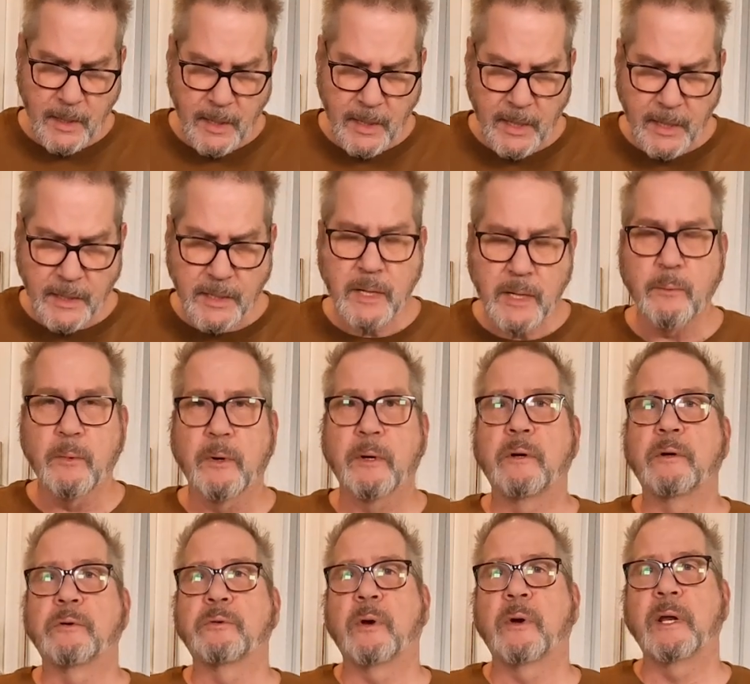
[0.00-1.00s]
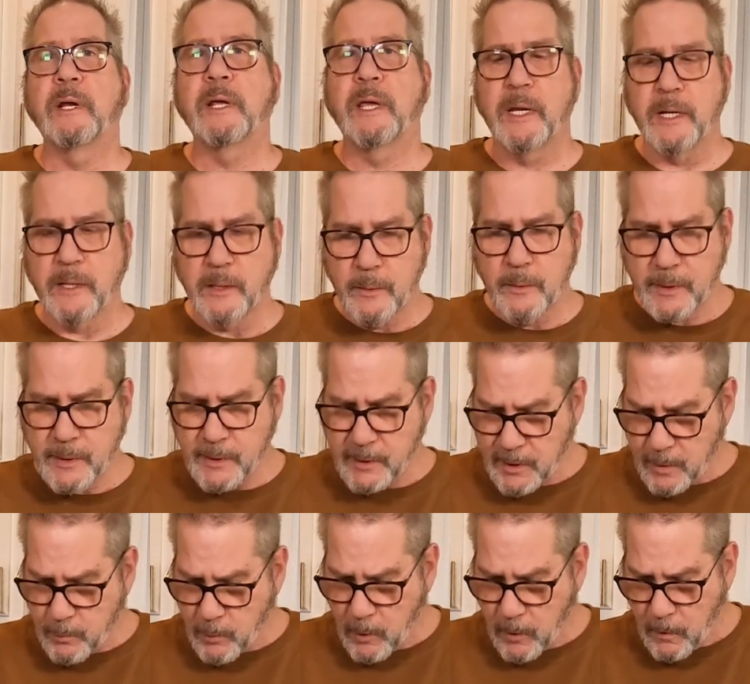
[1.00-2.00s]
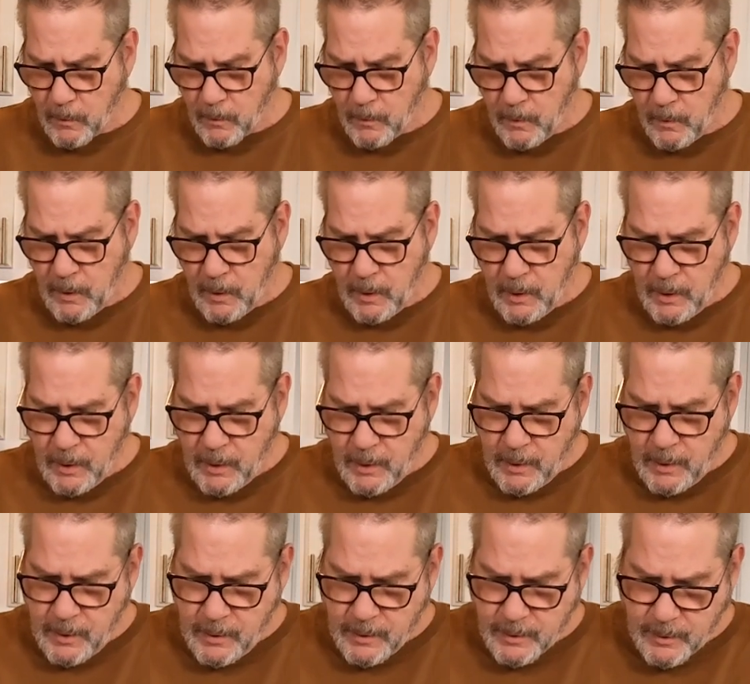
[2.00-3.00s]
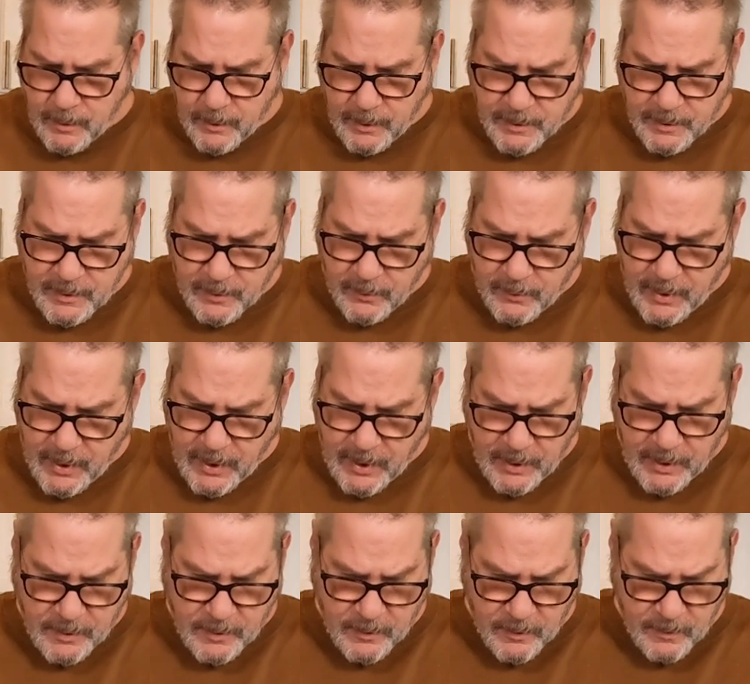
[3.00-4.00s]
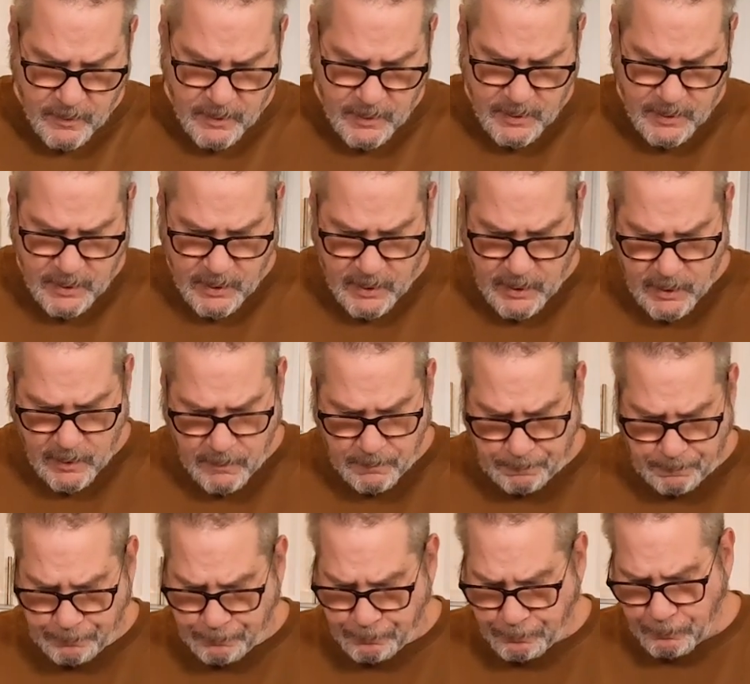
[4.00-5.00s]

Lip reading: the heat and we're going to try to get it to a simmer. So let's go ahead and turn this on,